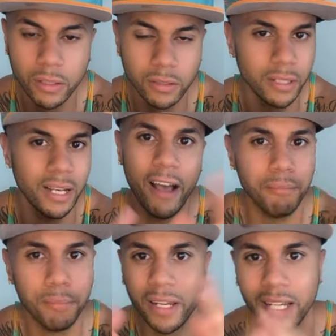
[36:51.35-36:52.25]
And I have
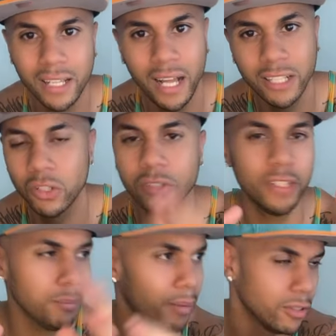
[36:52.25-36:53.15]
plenty of clients lost 50
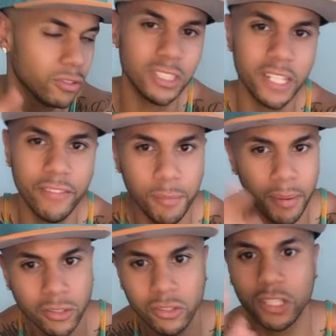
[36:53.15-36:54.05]
pounds, lost 70
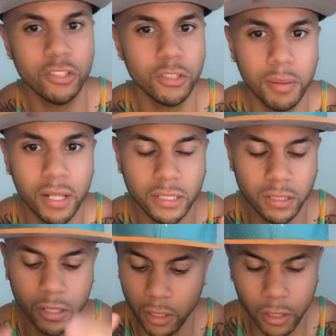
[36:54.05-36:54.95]
pounds, lost 100 plus.
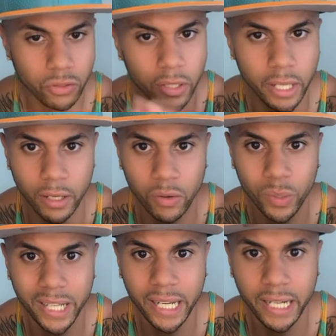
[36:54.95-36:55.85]
So yeah, we
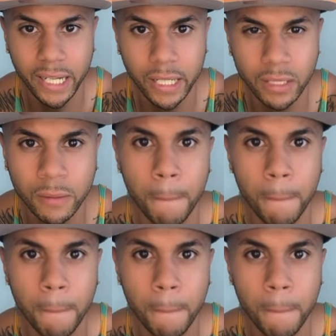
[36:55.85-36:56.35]
get it in.